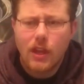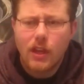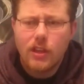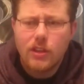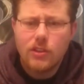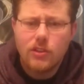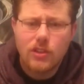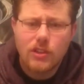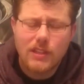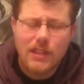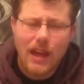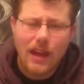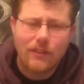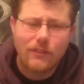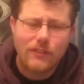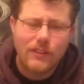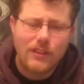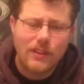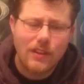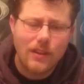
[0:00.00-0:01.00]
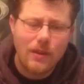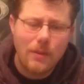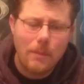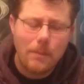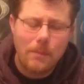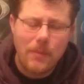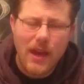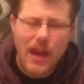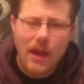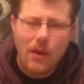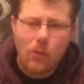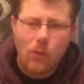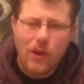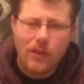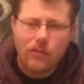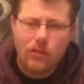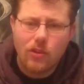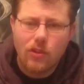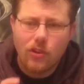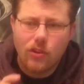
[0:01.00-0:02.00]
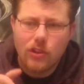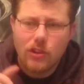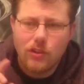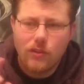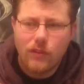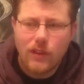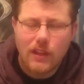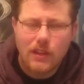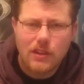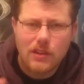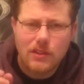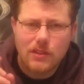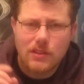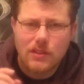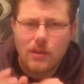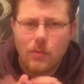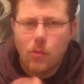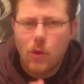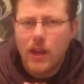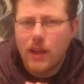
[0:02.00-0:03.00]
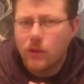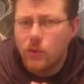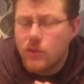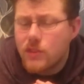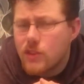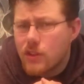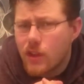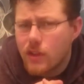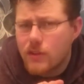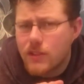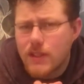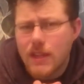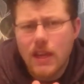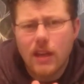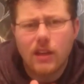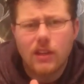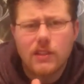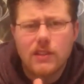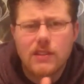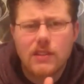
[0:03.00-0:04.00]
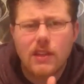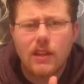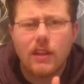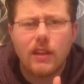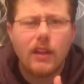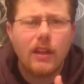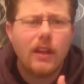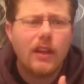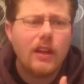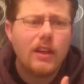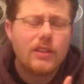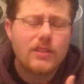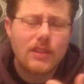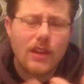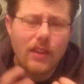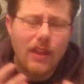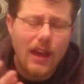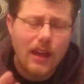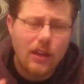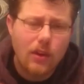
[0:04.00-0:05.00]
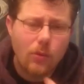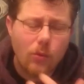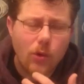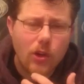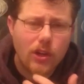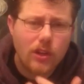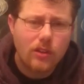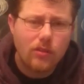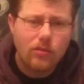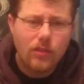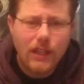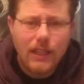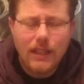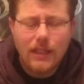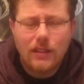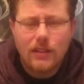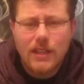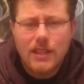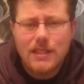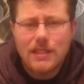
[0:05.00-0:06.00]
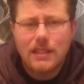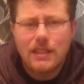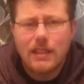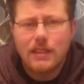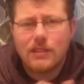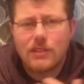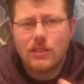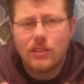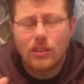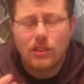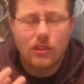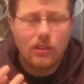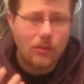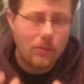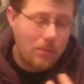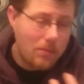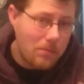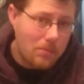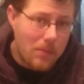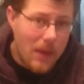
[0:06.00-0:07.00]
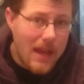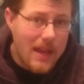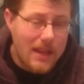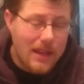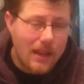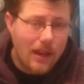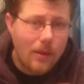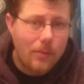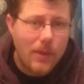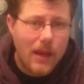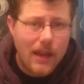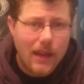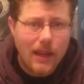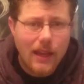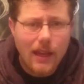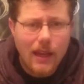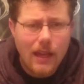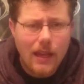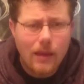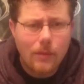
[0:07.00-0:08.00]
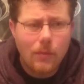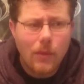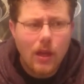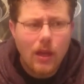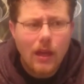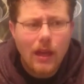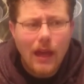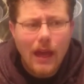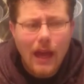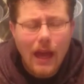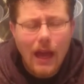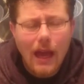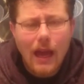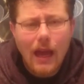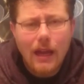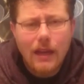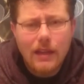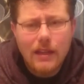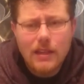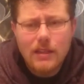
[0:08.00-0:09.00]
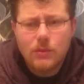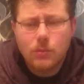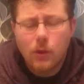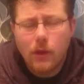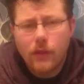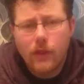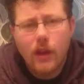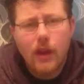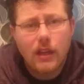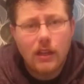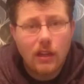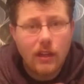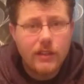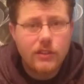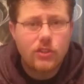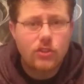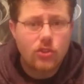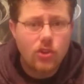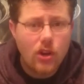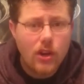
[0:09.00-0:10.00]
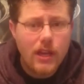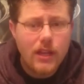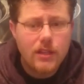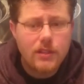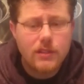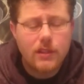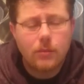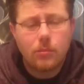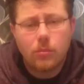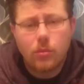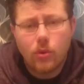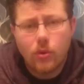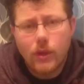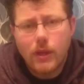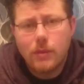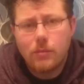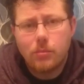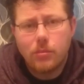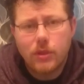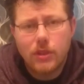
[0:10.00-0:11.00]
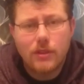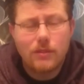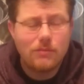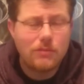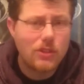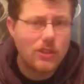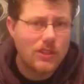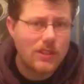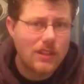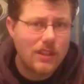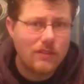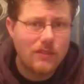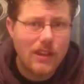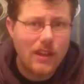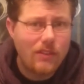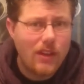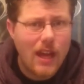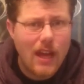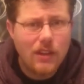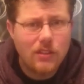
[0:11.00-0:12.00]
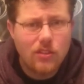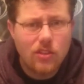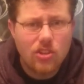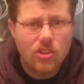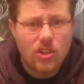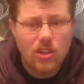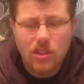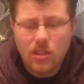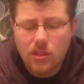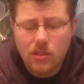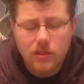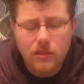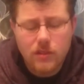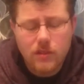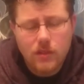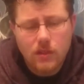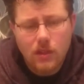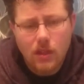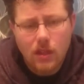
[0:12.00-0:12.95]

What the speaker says: You just have to bet whether or not you think someone else knows the answer. So that can work really nicely to make a better game. And it is one that I'd like to try at some point, but just have never had the chance.